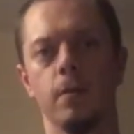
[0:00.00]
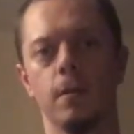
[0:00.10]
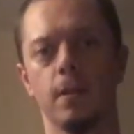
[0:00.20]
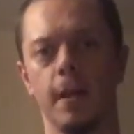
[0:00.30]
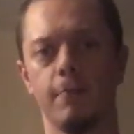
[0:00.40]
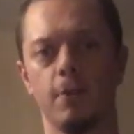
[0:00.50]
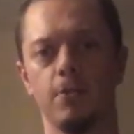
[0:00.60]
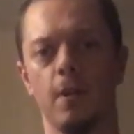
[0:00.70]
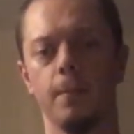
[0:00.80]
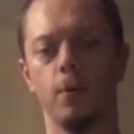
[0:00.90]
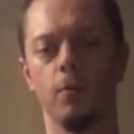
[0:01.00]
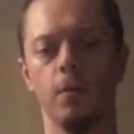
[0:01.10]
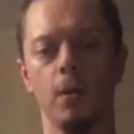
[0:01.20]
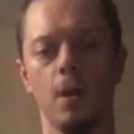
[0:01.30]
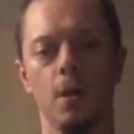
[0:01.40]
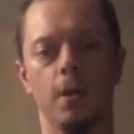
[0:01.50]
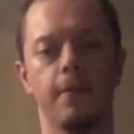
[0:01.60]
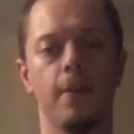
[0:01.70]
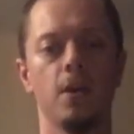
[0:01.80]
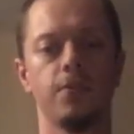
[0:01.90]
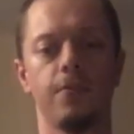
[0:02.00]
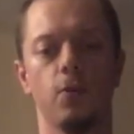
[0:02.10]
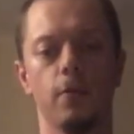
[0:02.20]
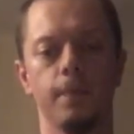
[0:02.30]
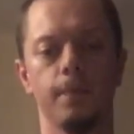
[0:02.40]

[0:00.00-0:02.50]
okay, for example, the first form,